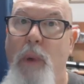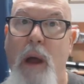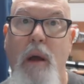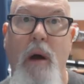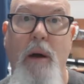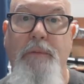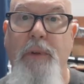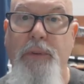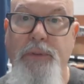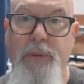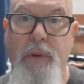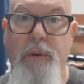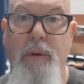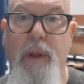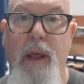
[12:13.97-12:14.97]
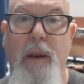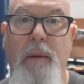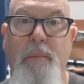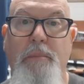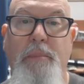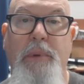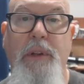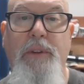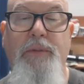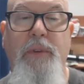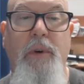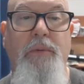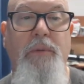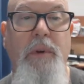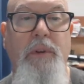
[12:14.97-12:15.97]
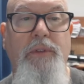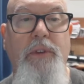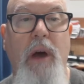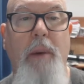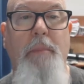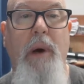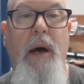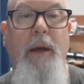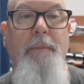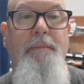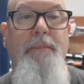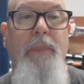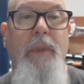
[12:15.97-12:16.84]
my office and please feel free to stop by.